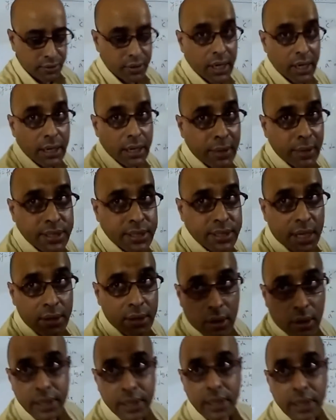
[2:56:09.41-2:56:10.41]
The limits are
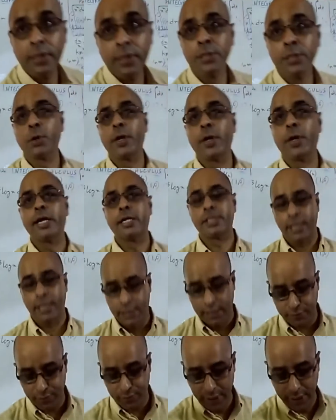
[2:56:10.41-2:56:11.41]
not given, so it is
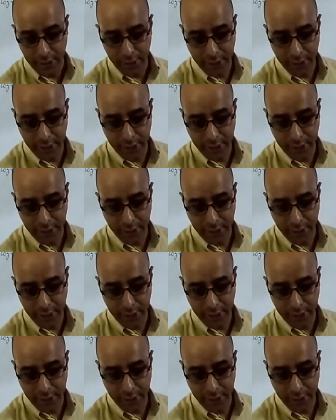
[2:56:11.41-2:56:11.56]
indefinite